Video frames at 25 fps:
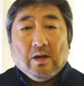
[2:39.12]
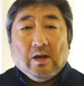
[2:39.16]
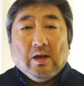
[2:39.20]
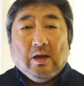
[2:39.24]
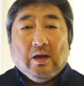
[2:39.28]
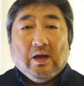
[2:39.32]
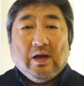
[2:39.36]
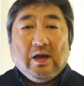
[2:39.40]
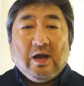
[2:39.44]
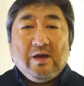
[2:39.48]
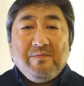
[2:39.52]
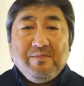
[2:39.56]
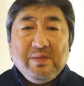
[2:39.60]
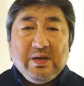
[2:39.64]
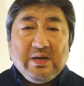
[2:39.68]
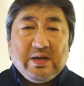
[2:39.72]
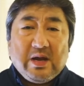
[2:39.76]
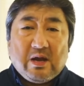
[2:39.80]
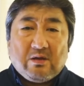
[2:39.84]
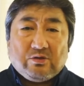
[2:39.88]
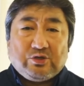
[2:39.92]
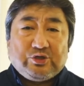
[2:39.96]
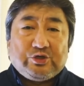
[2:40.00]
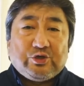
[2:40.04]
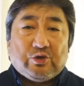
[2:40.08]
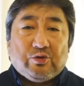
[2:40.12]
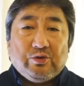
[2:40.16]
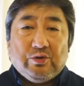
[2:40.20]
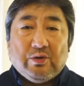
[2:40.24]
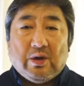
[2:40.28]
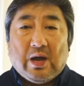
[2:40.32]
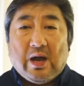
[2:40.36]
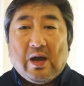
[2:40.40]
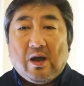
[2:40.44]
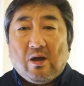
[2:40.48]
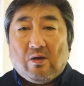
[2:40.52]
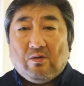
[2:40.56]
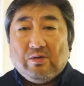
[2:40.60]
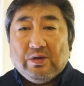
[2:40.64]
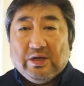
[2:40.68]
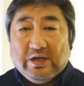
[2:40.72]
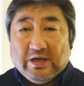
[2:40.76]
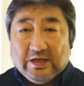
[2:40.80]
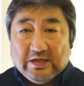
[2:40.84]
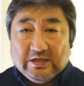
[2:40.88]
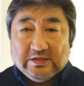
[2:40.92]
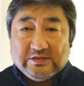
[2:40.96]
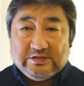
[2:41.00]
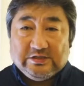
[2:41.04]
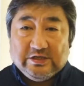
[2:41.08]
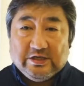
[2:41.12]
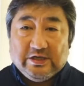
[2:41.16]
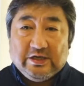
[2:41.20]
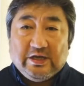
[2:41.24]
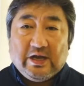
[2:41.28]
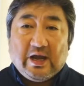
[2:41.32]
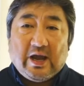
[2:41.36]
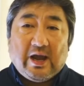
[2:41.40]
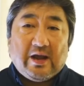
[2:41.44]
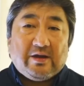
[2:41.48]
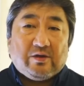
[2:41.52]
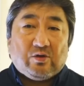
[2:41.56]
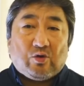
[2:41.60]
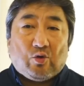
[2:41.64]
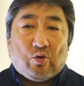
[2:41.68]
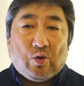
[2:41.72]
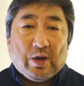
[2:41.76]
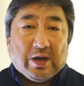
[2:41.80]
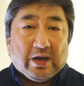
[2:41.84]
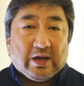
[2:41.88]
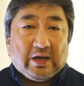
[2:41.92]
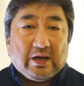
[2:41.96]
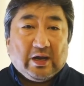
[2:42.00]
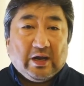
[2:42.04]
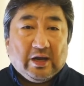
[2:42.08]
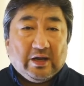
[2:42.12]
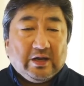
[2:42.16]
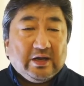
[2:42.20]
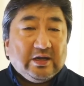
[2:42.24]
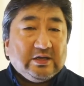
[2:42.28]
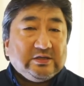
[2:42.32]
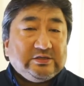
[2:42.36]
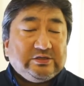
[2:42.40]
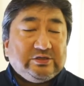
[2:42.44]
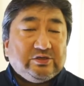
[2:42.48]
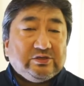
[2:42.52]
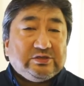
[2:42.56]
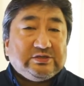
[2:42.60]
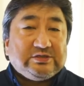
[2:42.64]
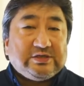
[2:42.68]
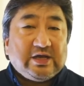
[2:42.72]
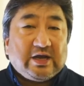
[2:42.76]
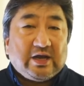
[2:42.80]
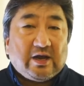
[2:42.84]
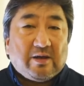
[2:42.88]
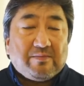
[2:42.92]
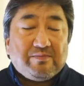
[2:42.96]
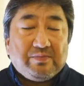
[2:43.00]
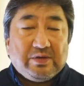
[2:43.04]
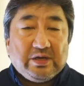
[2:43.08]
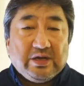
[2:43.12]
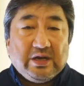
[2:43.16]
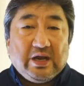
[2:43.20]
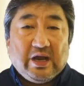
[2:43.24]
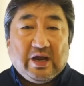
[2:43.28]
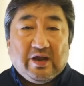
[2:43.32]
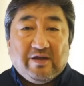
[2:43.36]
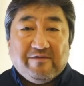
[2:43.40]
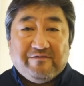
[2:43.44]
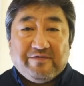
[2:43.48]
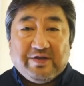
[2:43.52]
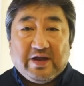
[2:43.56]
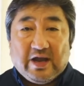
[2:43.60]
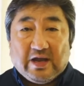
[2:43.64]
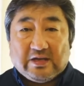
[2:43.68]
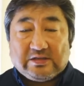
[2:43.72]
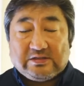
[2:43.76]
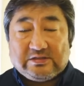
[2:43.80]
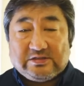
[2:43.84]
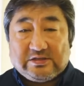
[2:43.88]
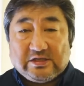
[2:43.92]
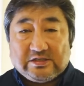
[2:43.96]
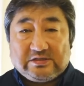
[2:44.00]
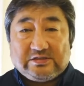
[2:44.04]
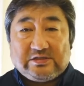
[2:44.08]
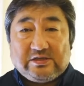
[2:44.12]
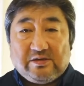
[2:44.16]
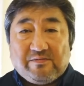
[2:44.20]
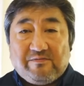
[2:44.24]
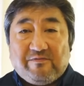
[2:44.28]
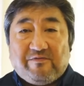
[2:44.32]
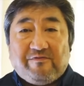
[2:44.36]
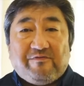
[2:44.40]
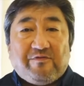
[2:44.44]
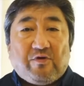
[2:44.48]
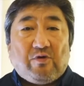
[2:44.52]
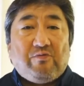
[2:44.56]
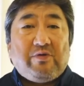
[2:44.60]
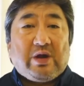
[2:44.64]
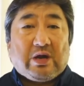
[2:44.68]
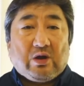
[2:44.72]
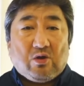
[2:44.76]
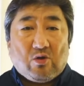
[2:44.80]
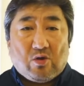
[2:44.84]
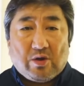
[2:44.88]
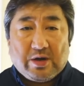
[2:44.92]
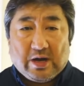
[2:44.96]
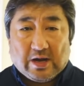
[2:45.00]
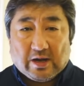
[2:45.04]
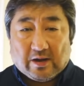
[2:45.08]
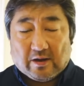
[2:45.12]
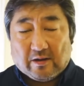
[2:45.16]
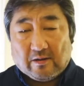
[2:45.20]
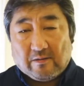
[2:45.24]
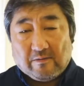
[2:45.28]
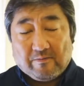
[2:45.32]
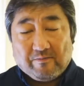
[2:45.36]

Let me now show you how easy and quick it is to set up the AVX system for recording.